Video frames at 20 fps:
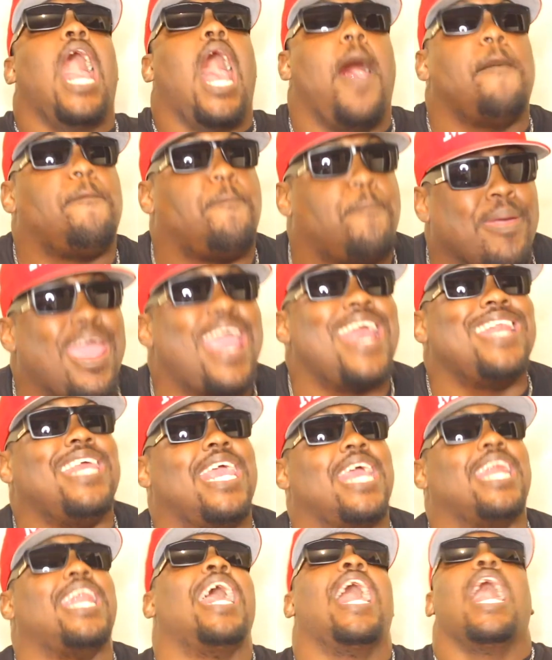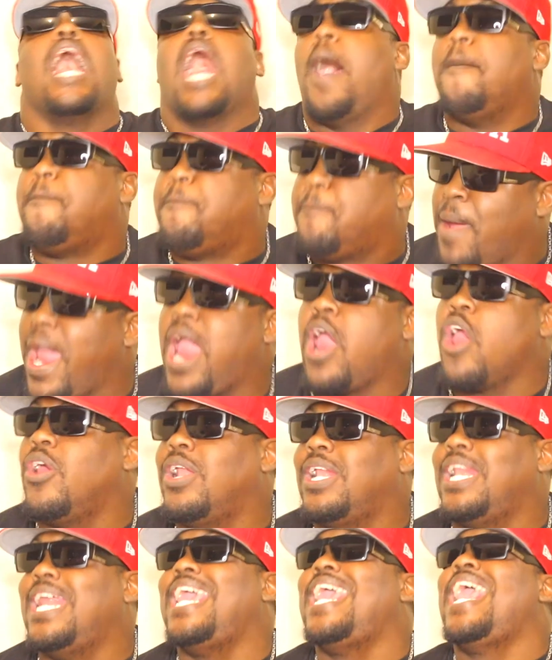opinion.
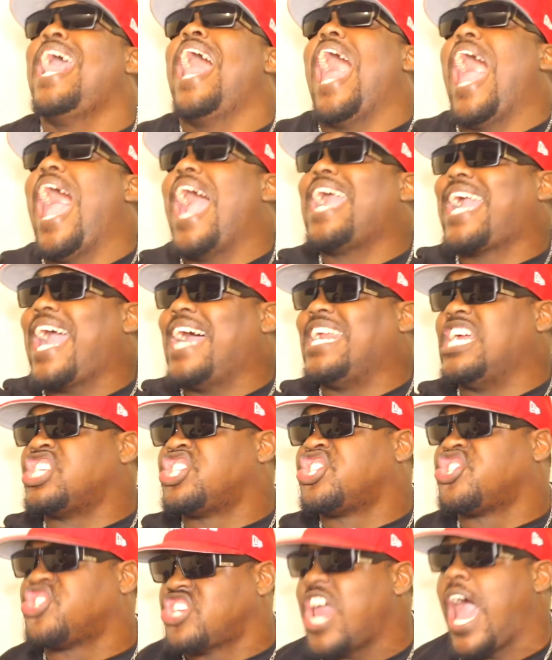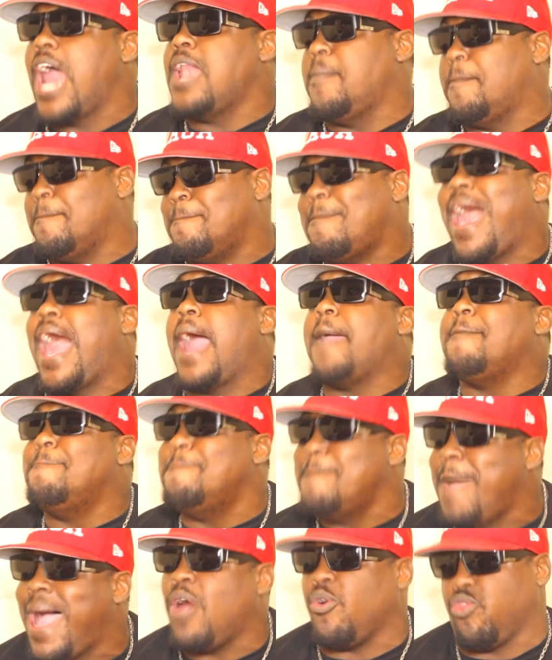Apparently, I gotta shut my
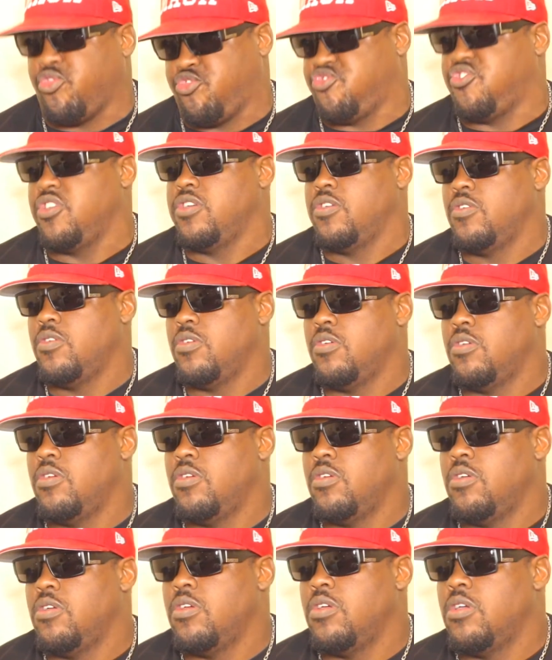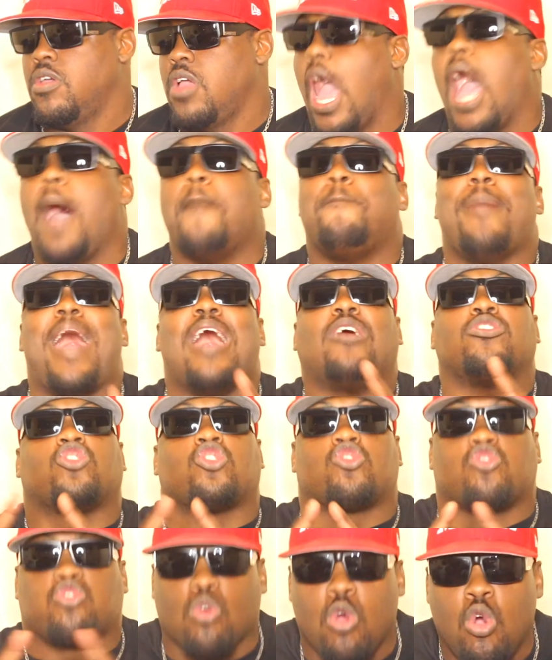mouth about
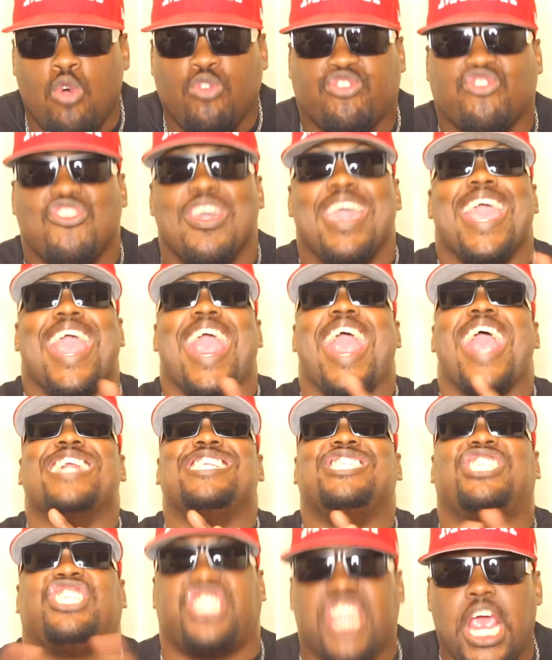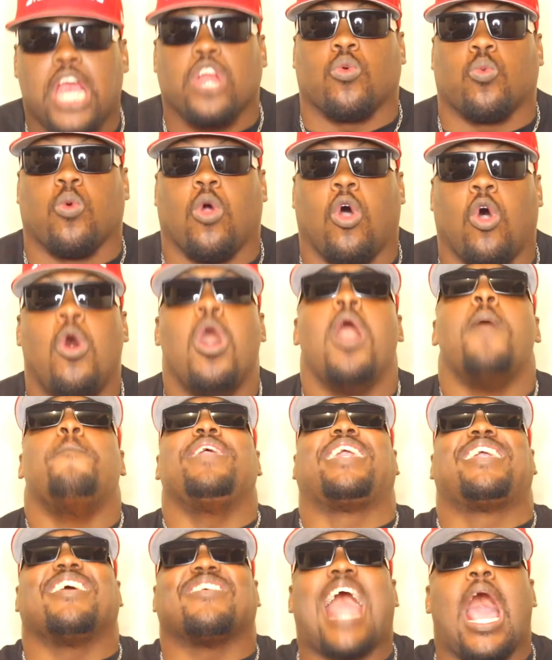truth in general
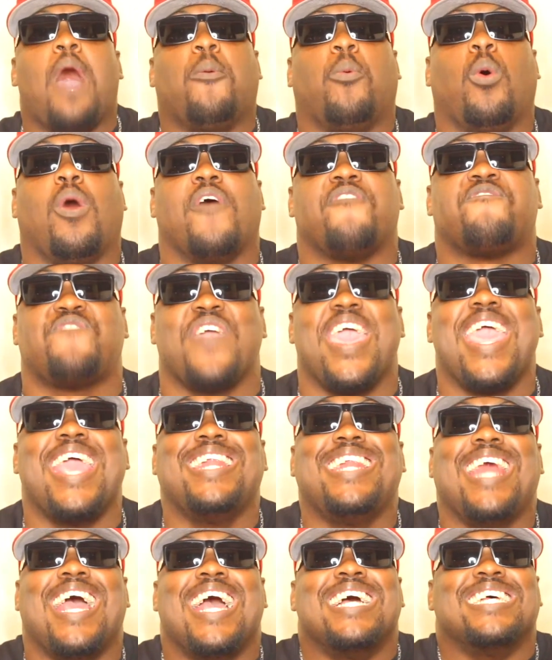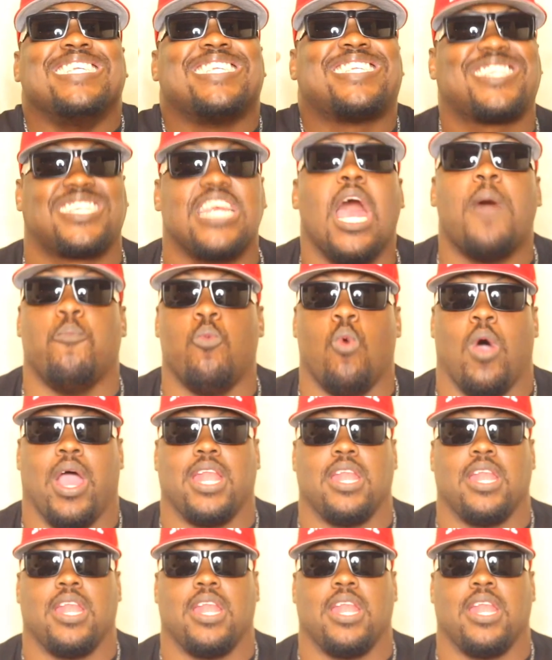because I will offend someone.